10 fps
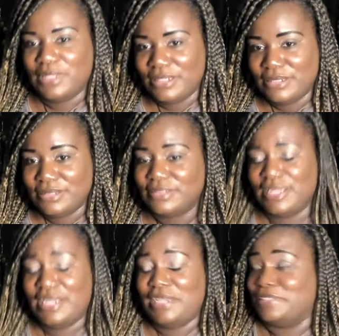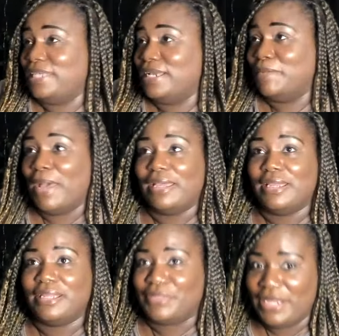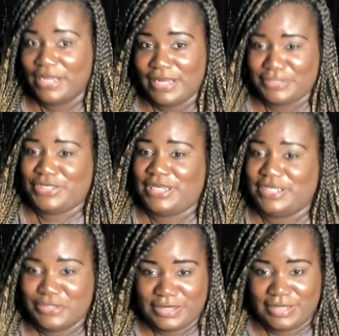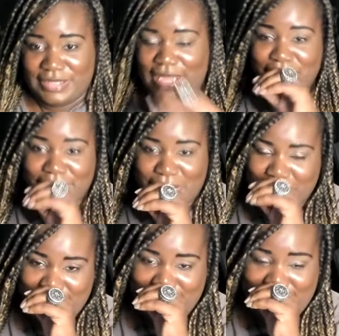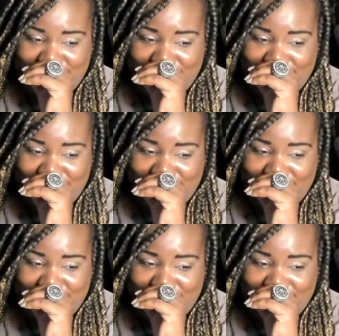He can sing about anything, and that shit used to sound so good.